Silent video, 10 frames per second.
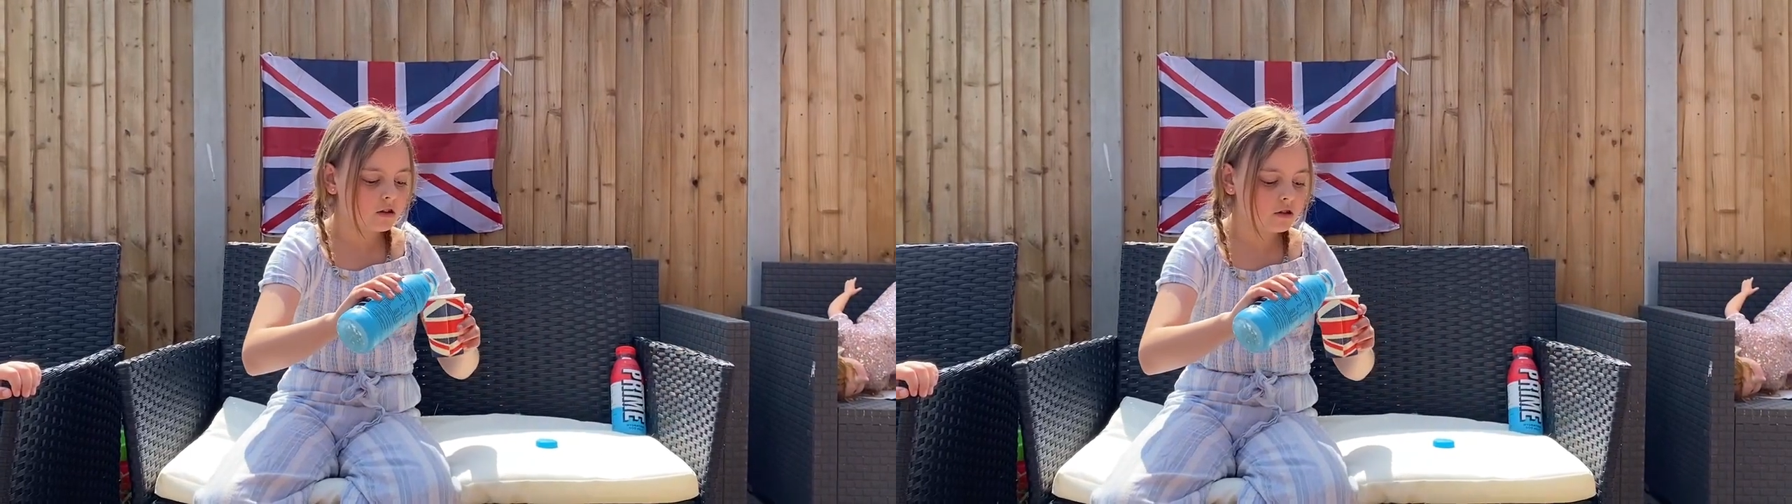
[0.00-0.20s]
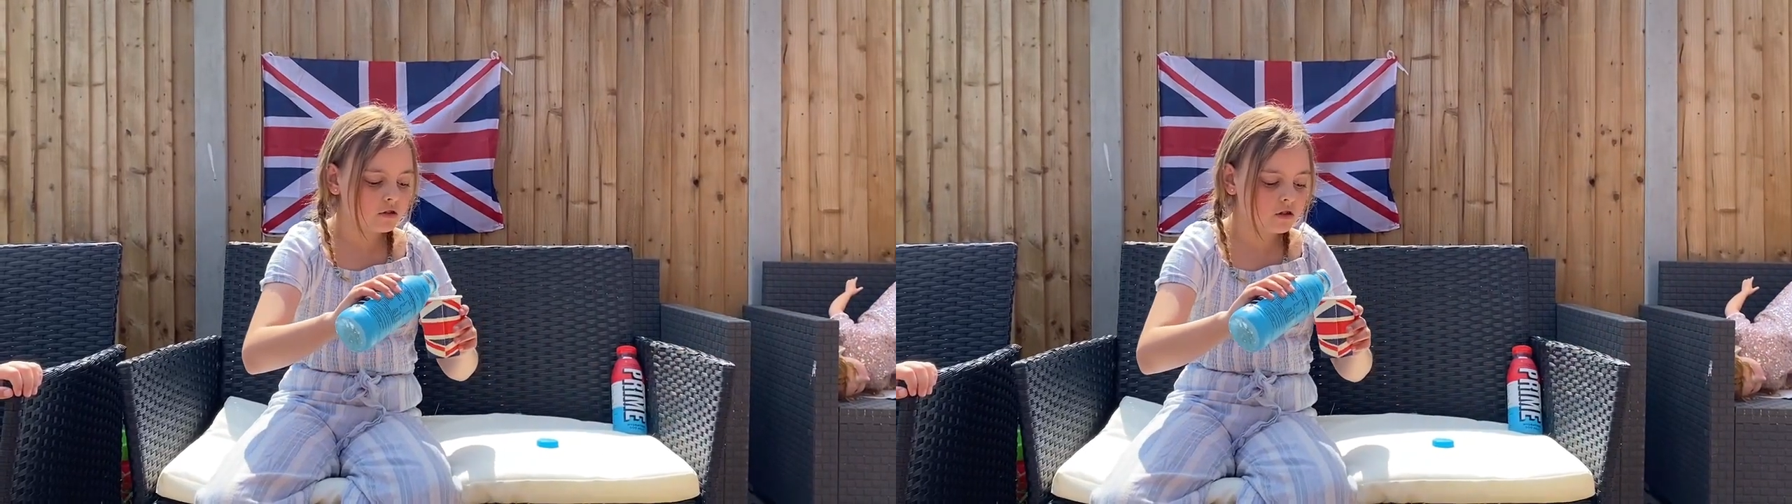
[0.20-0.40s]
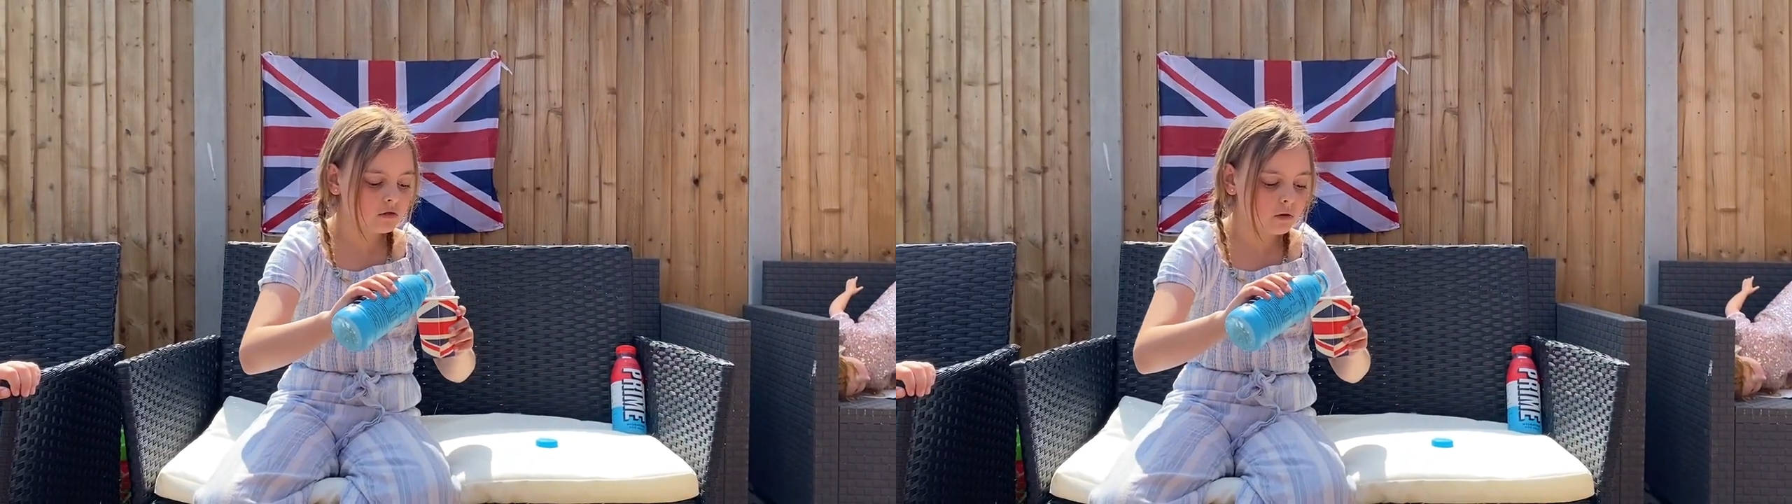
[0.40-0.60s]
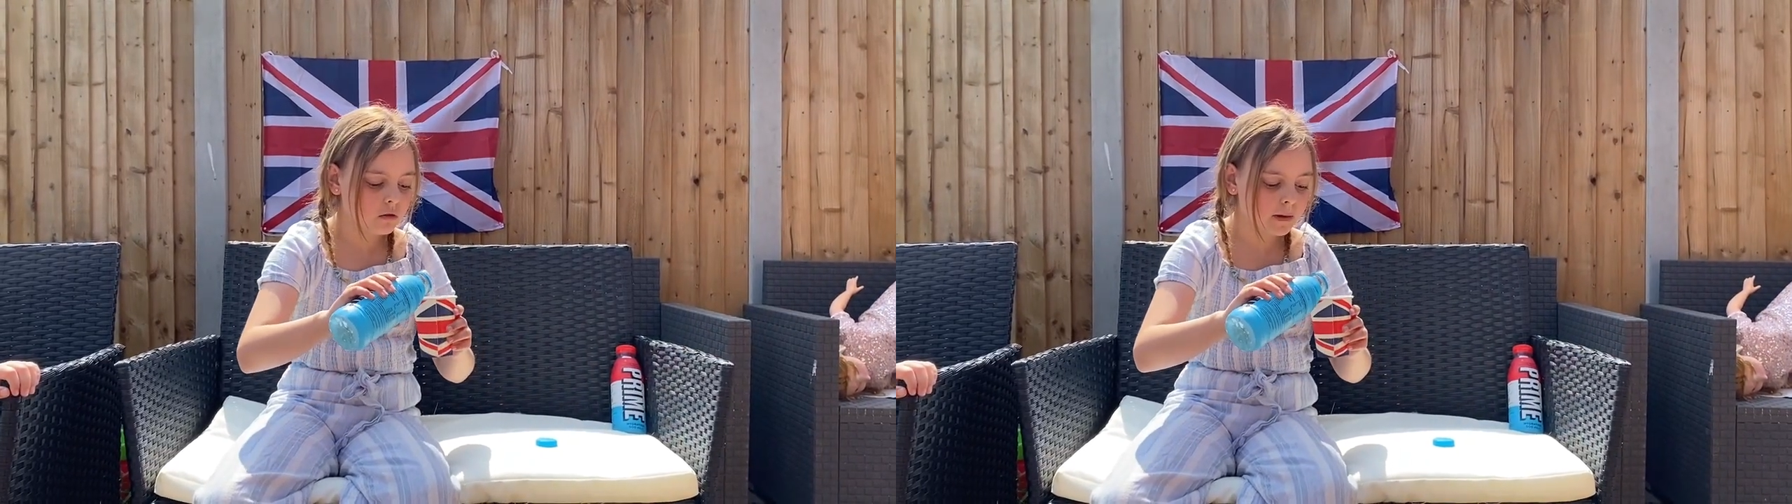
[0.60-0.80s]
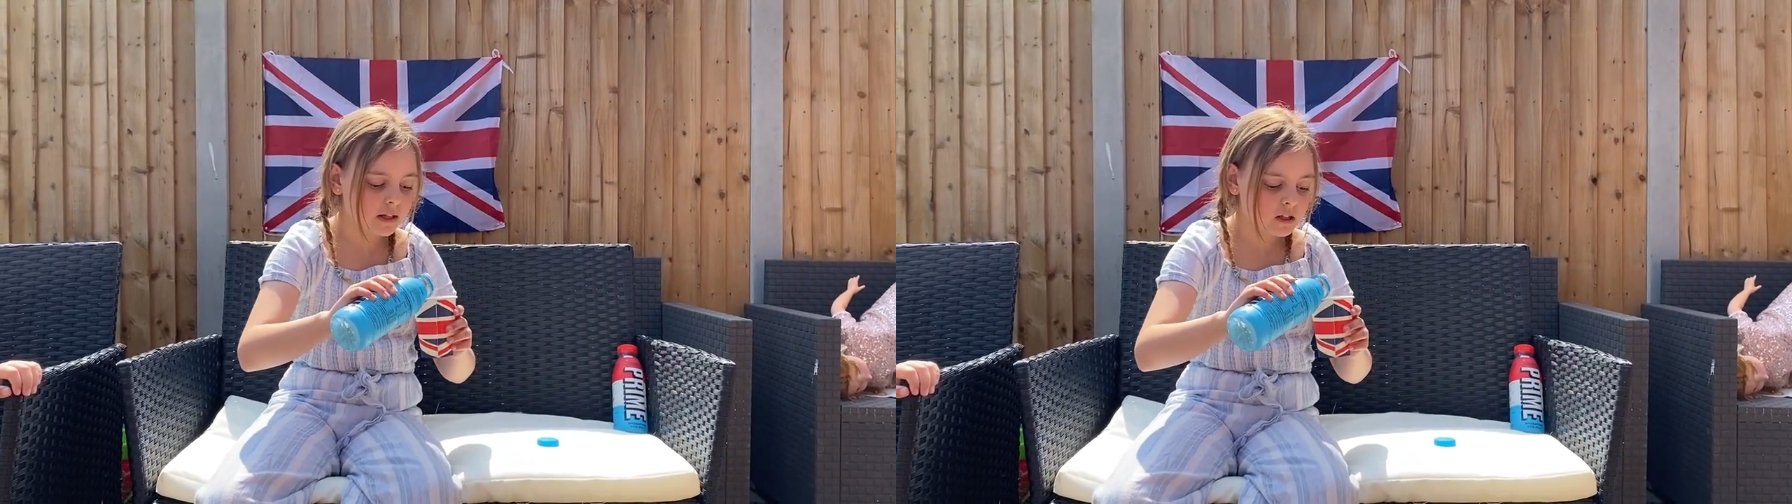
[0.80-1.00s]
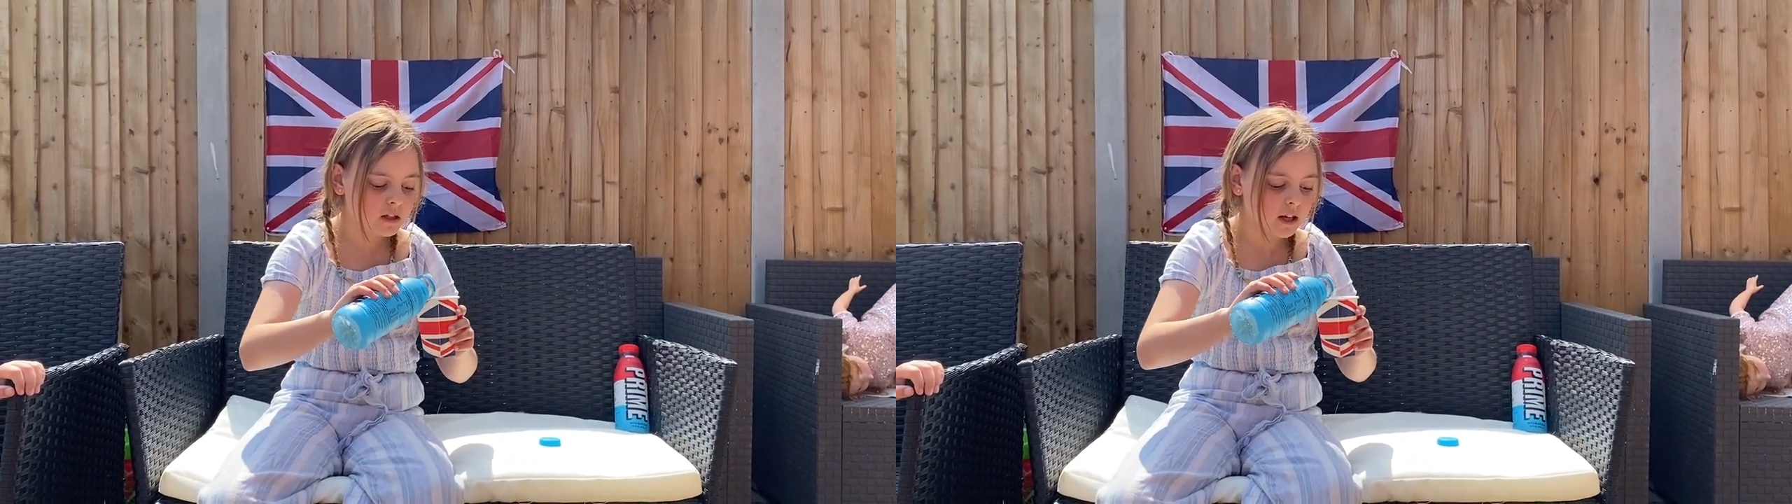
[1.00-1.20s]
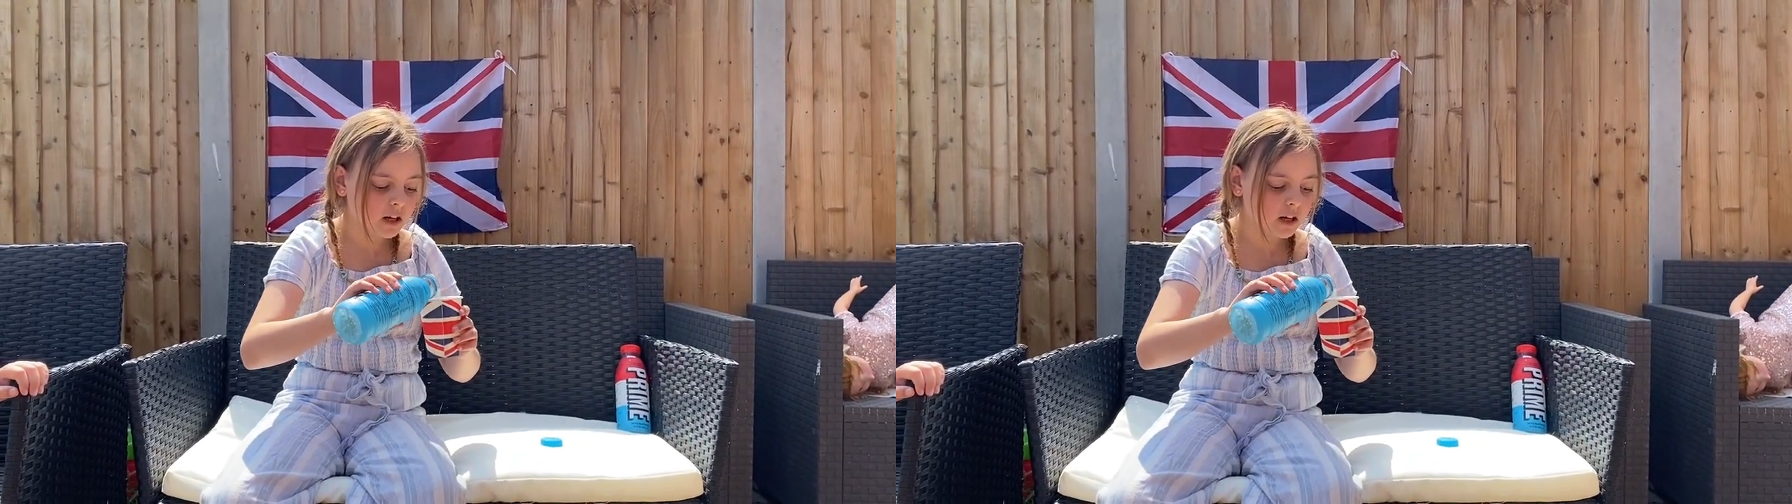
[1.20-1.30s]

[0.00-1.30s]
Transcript: a small bit just in